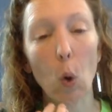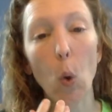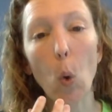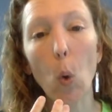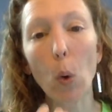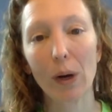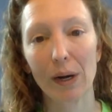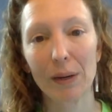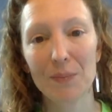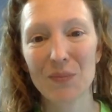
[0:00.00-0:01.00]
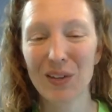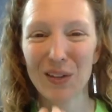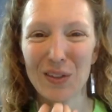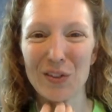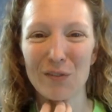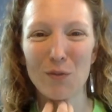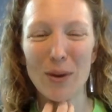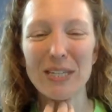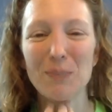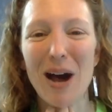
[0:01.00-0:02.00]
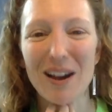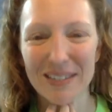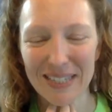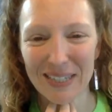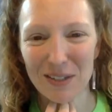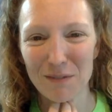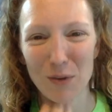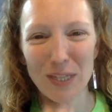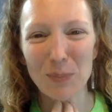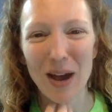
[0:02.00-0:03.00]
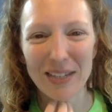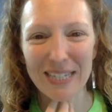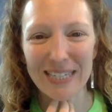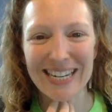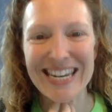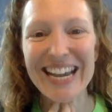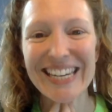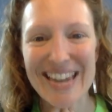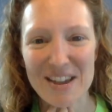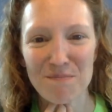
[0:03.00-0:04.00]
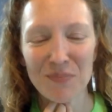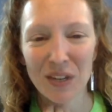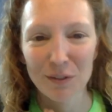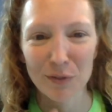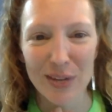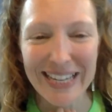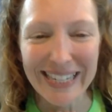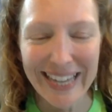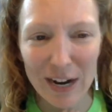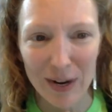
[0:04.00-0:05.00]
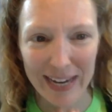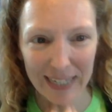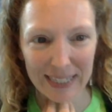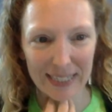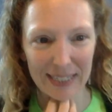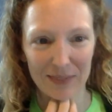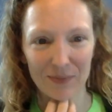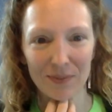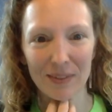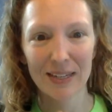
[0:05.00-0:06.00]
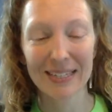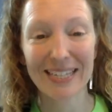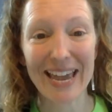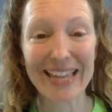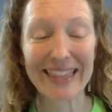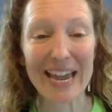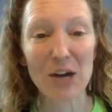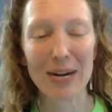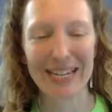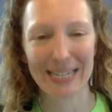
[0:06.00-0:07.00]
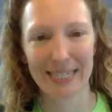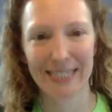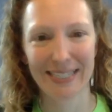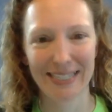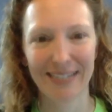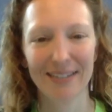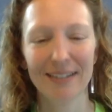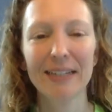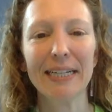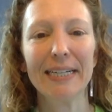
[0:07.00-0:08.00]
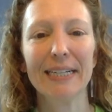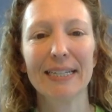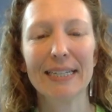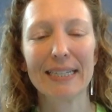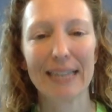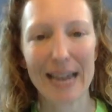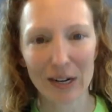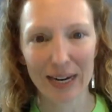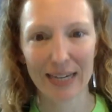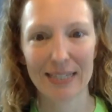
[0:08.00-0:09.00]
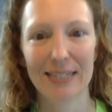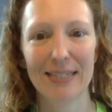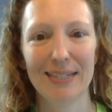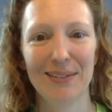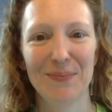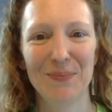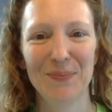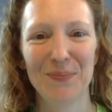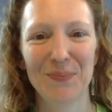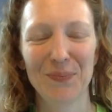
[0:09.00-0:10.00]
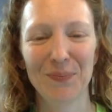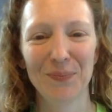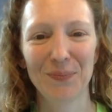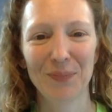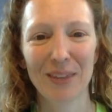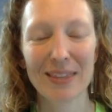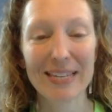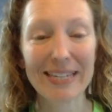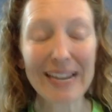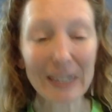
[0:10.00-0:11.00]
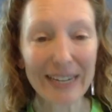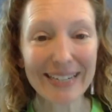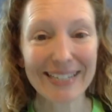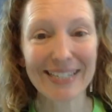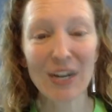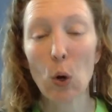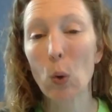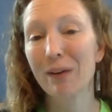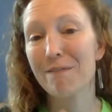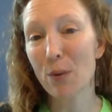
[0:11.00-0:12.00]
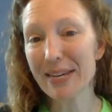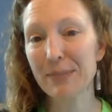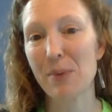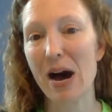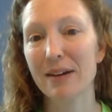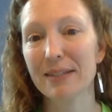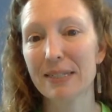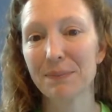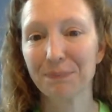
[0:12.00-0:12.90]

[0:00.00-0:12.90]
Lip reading: or the voice box. The voice box is a nickname for the larynx. Say larynx. Larynx. The larynx, or voice box,